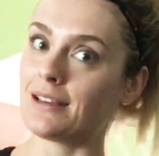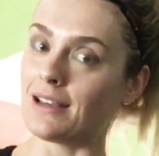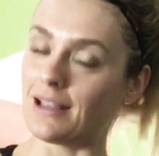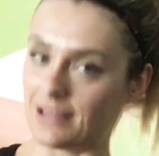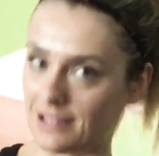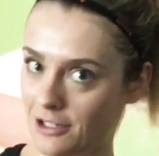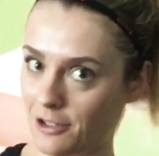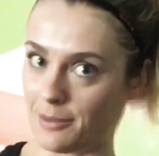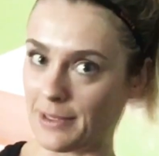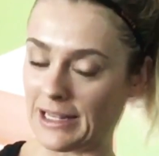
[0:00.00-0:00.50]
A
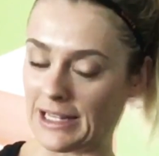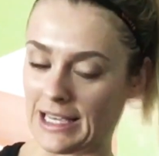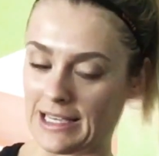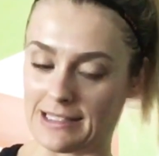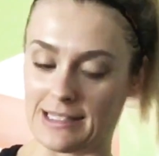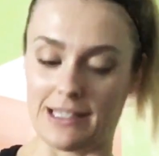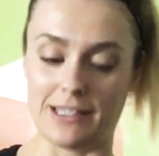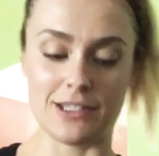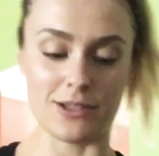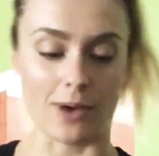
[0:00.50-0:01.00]
little bit
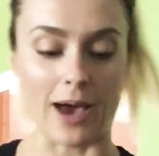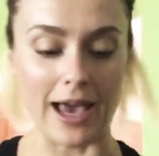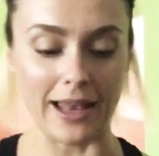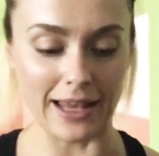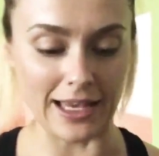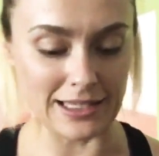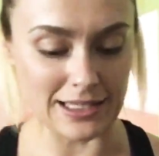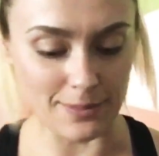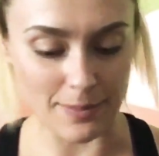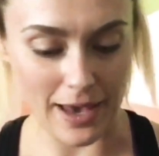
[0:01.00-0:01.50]
lazy. So I
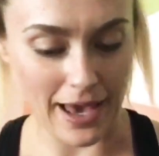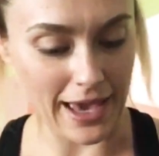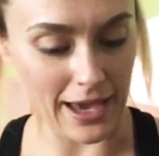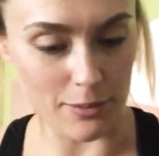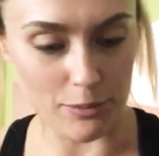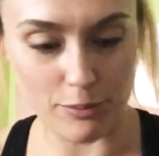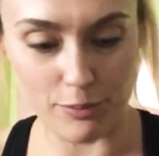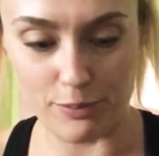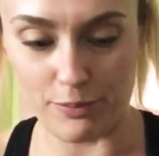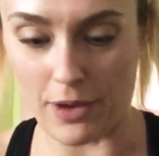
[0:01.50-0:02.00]
like to buy
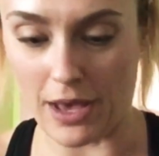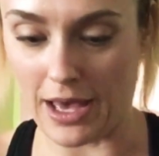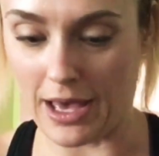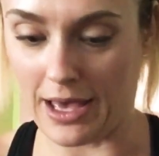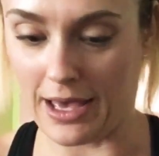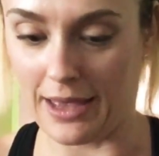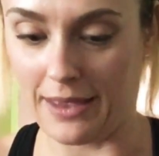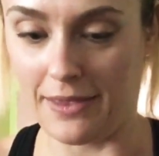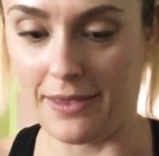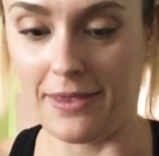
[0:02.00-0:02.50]

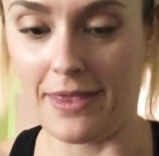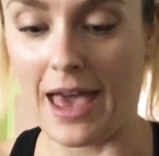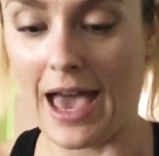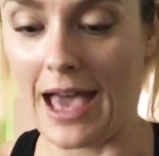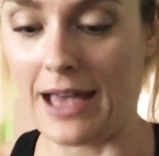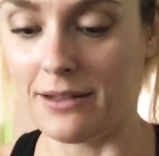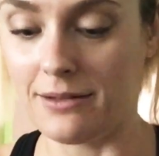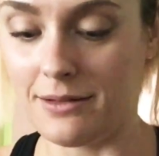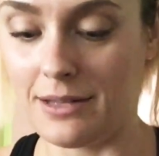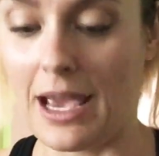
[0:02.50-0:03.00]

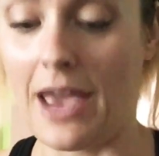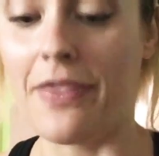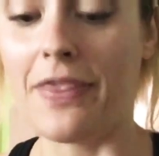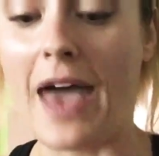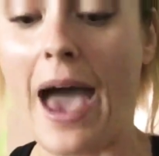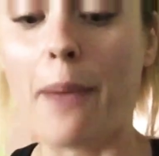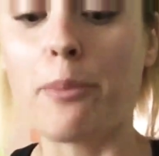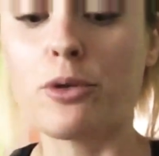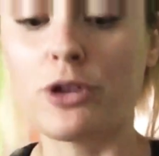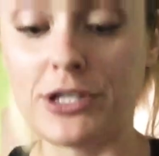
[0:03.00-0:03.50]
that at
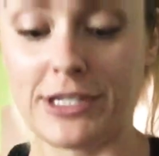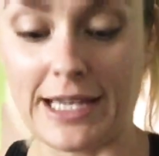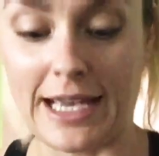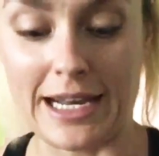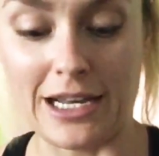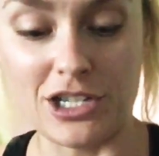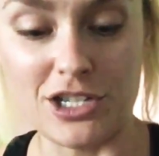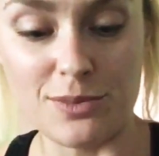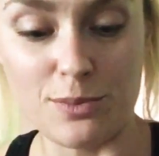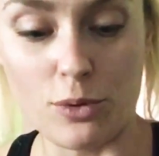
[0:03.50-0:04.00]
that
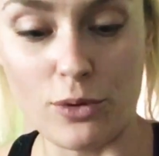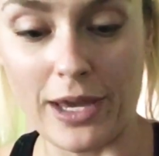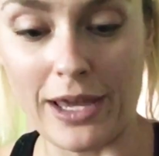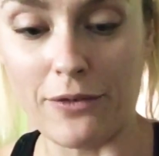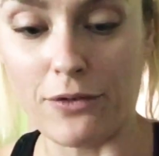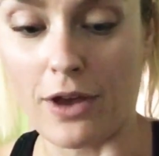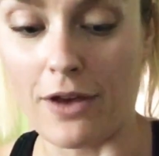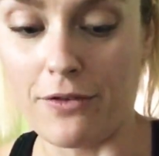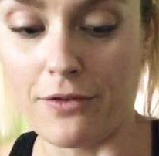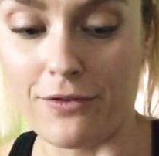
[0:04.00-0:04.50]
percentage point
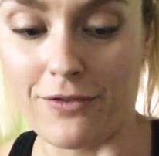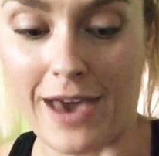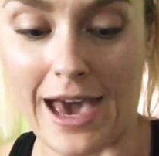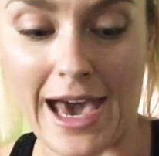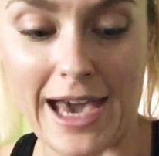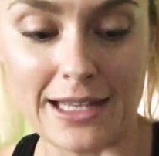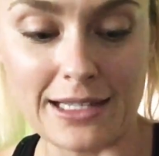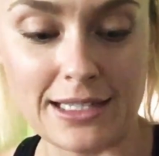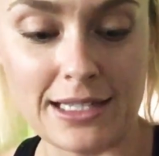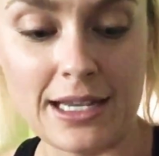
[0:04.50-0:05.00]
of
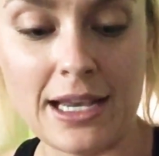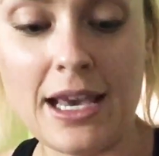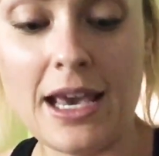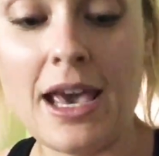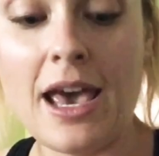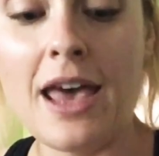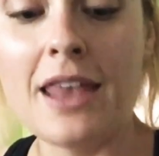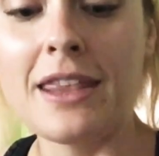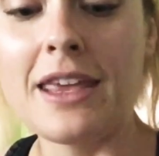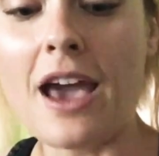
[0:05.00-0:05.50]
fat.
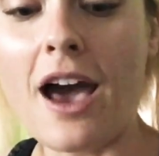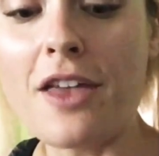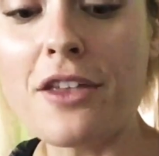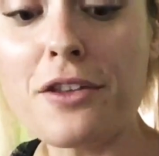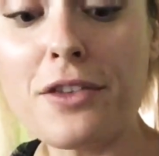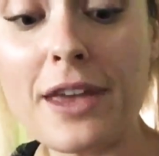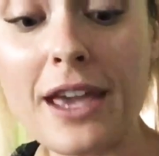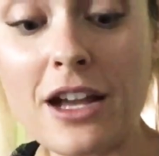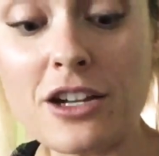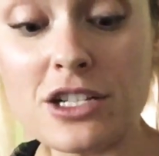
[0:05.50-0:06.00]
The other
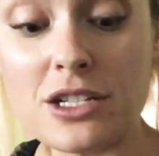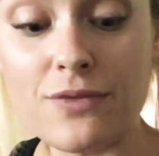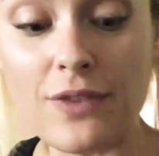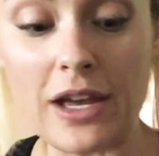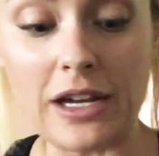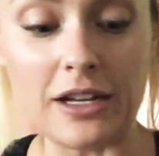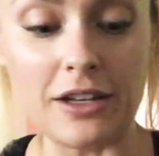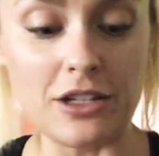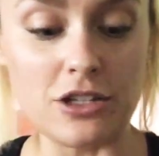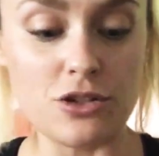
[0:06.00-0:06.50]
thing I just
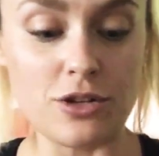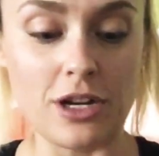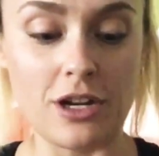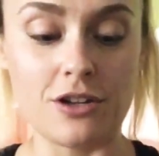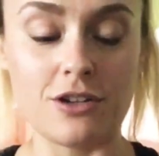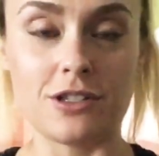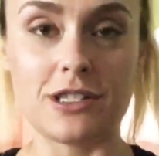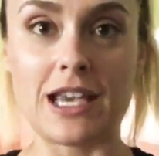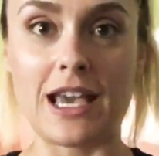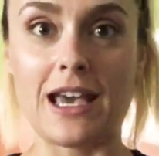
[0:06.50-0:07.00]
found out that Trader
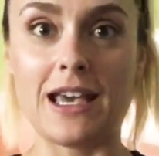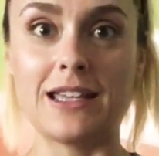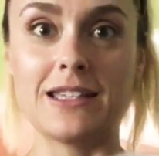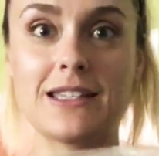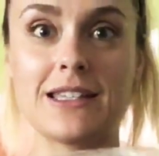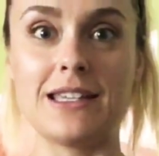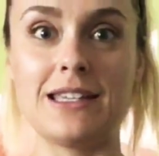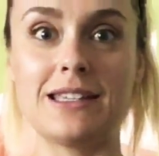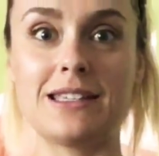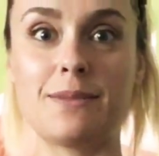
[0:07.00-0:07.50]
Joe's has
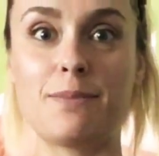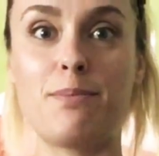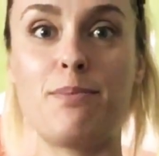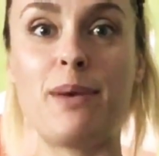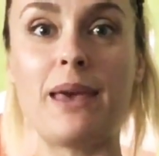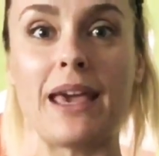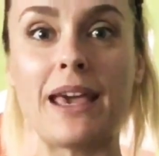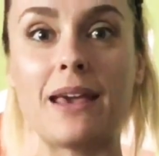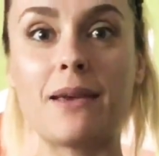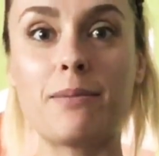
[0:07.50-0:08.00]
is a
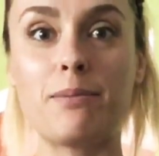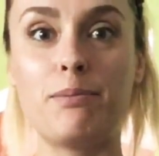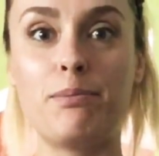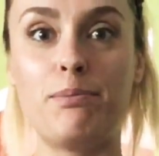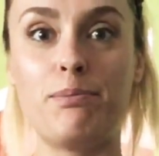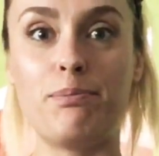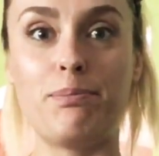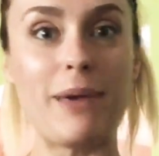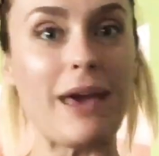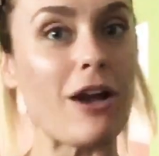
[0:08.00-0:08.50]
big
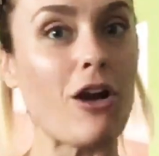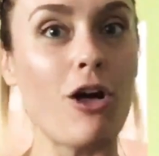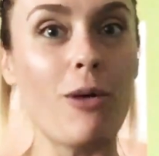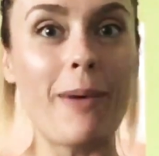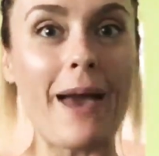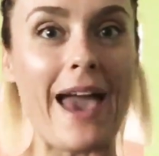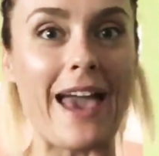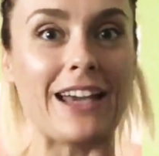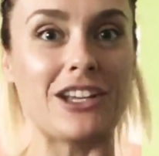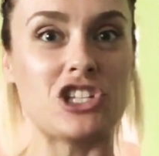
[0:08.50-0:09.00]
old
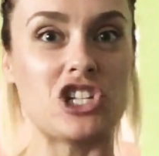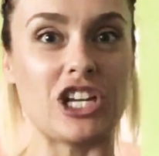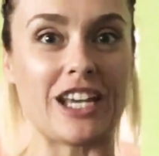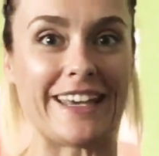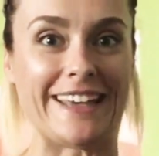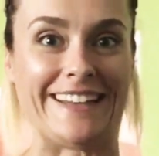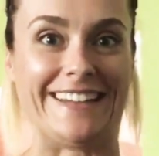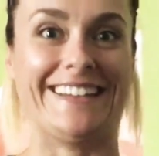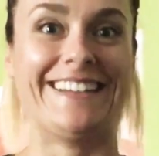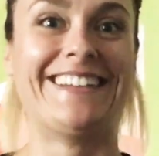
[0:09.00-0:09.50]
bag of
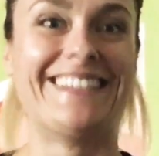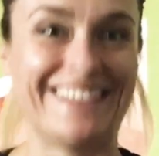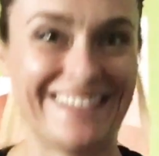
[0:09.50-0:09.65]
chicken.